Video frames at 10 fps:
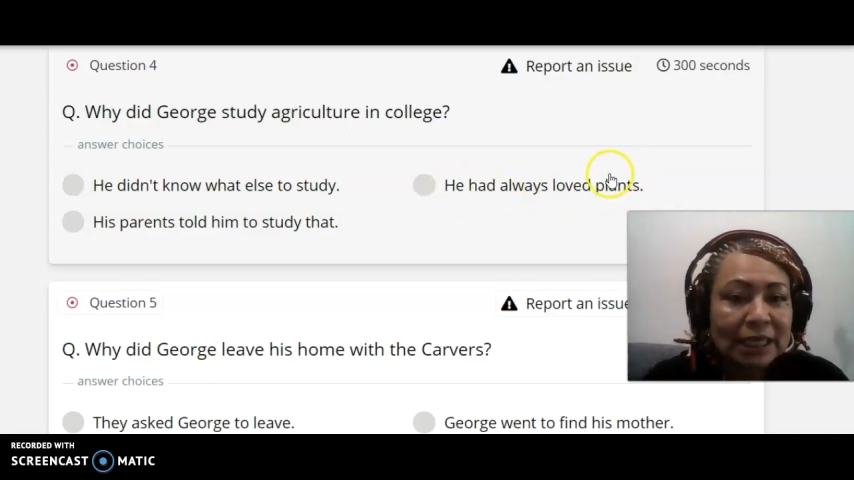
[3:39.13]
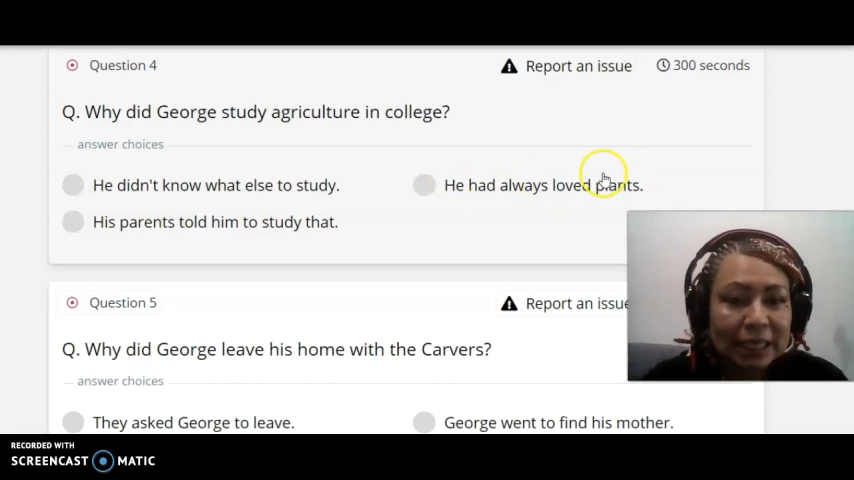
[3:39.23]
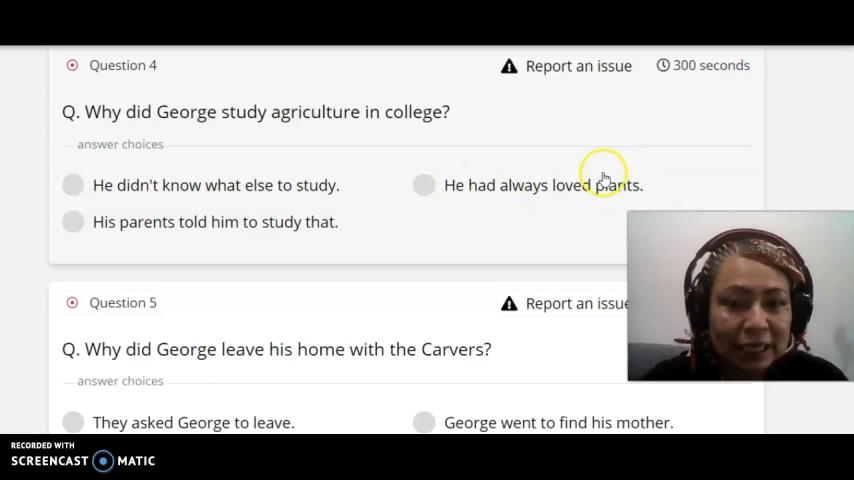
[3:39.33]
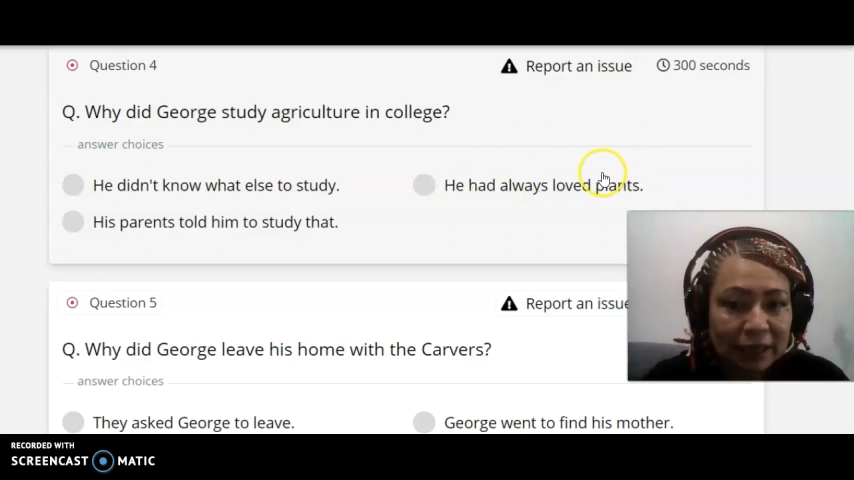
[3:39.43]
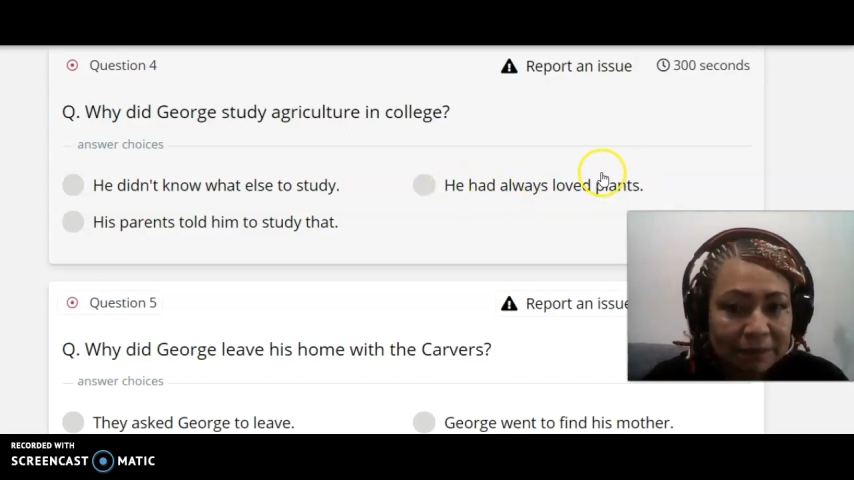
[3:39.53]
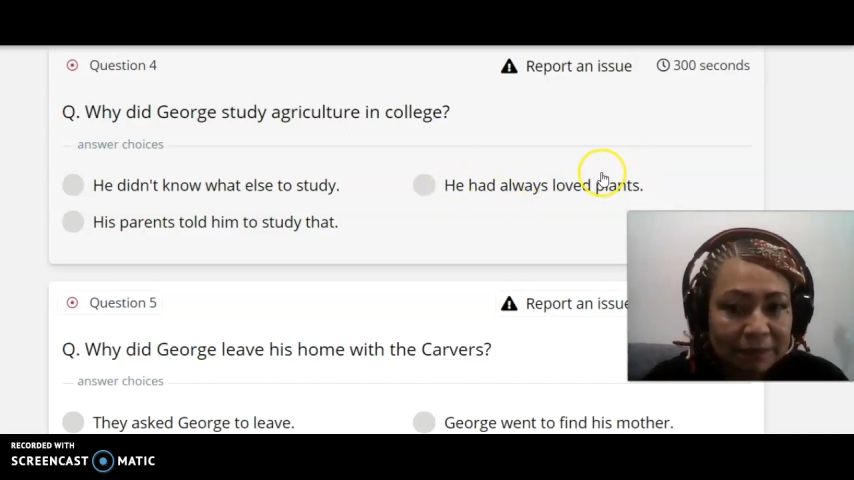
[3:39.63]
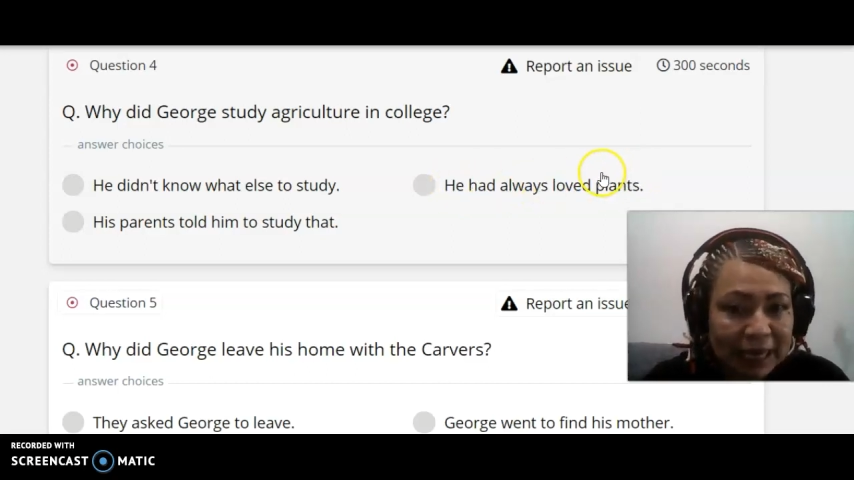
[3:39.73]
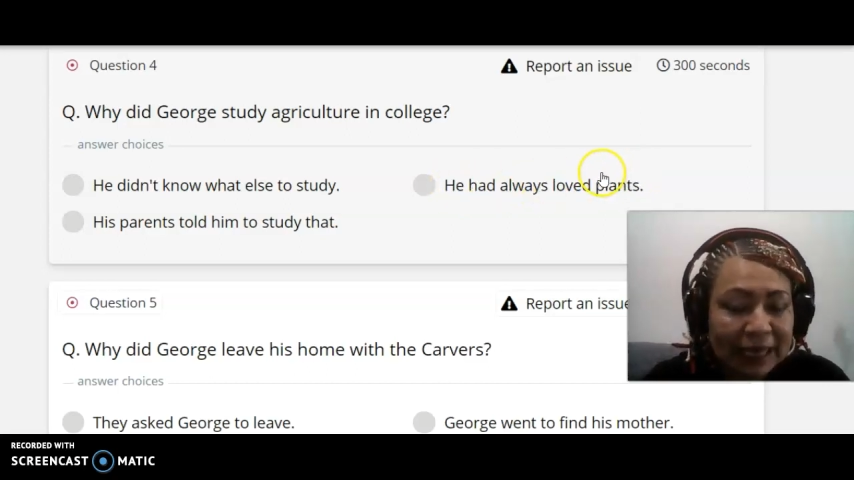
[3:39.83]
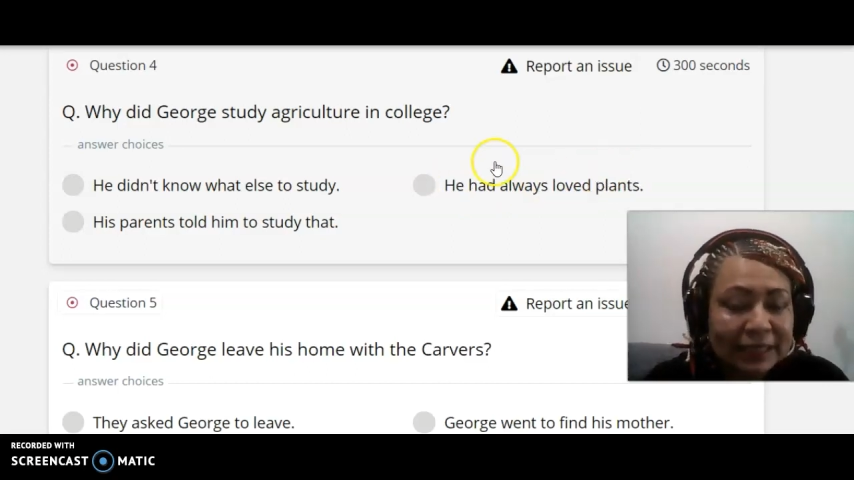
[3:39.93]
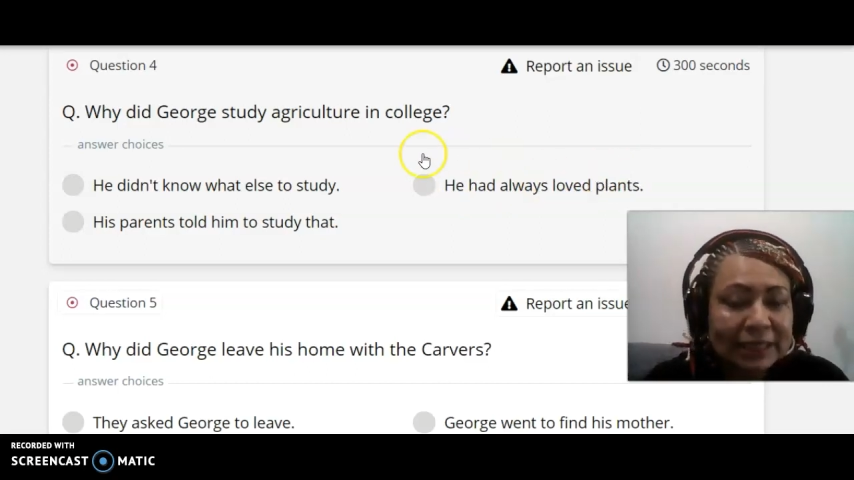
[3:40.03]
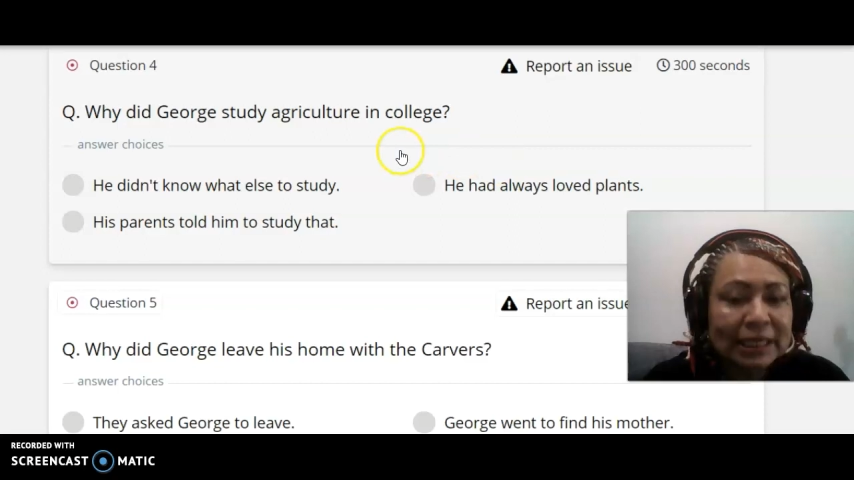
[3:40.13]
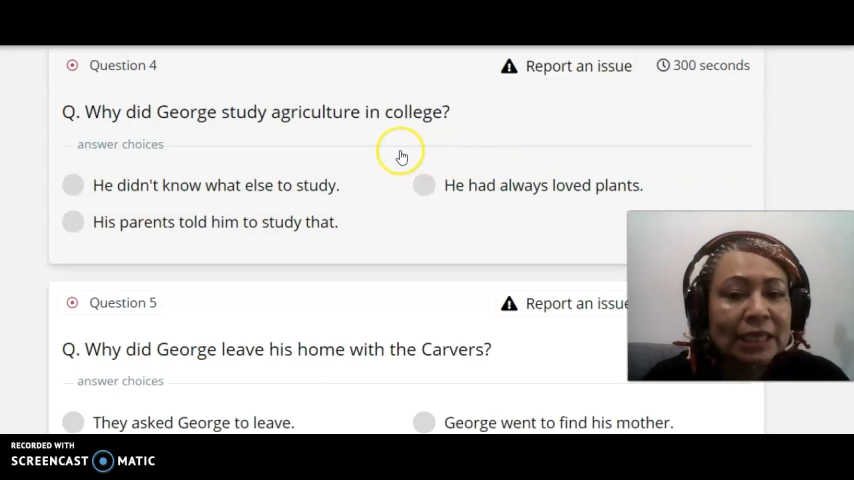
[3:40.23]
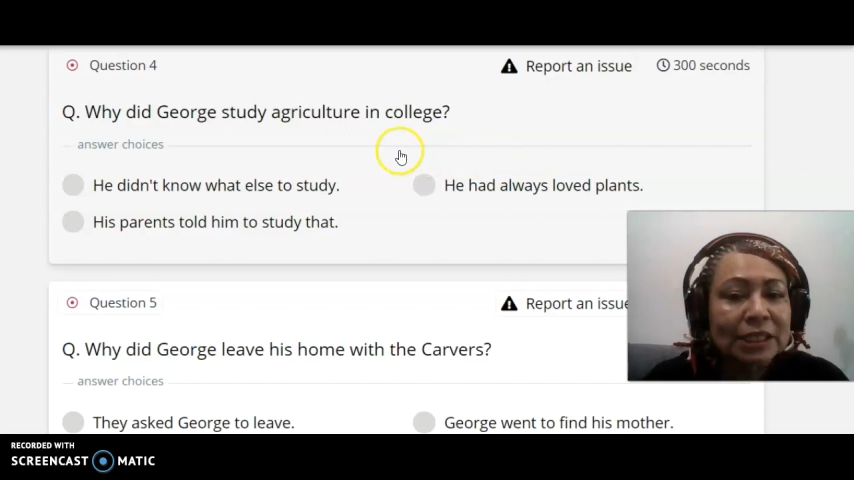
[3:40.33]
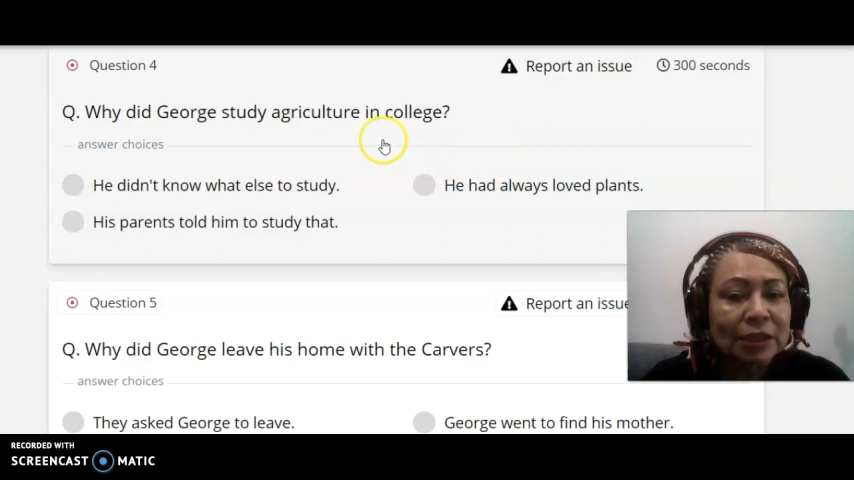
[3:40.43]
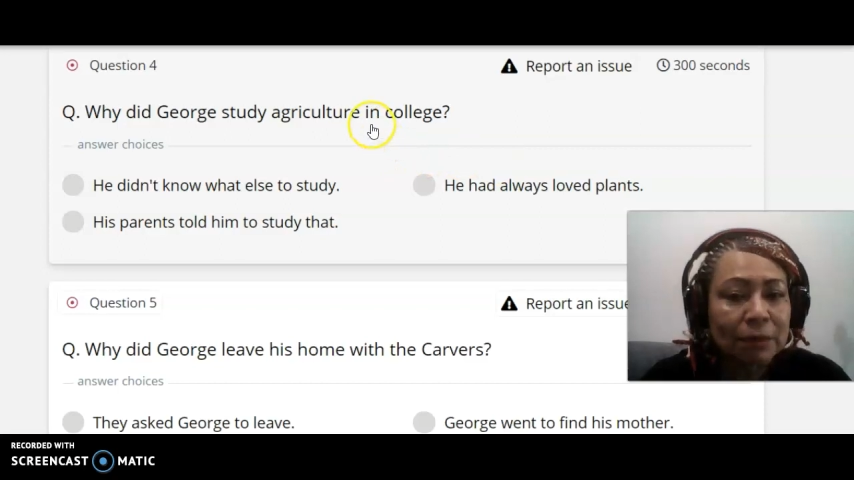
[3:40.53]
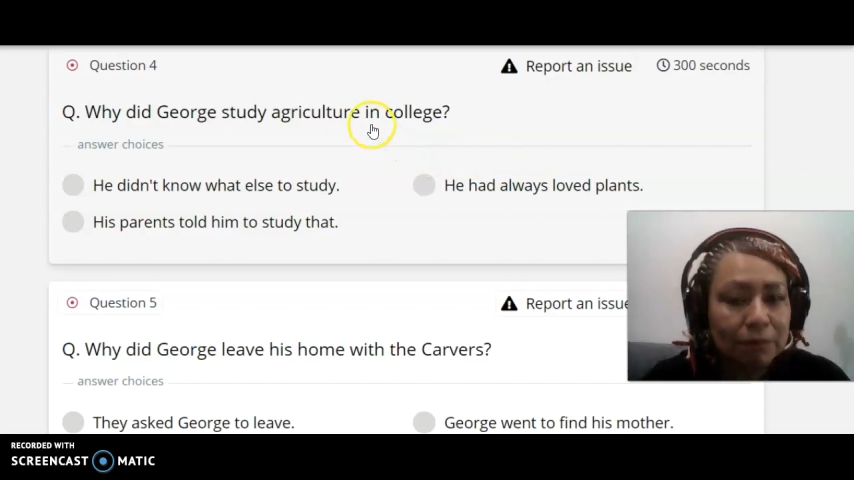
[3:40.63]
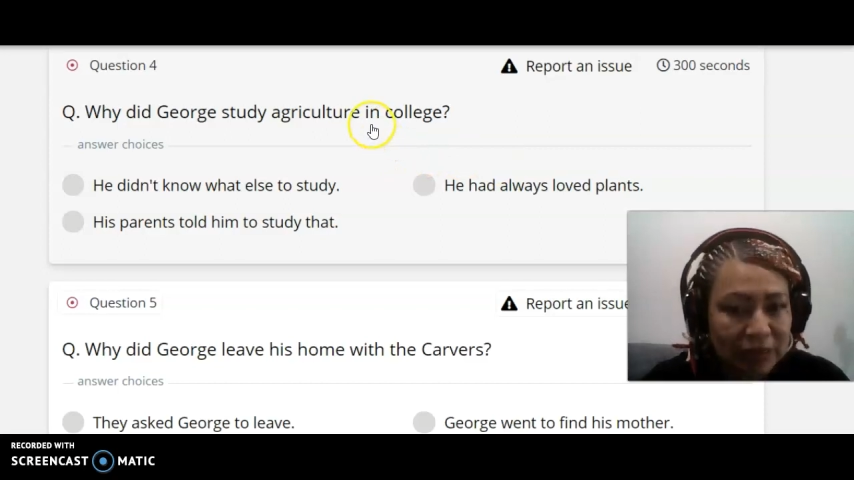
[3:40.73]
He loved plants, so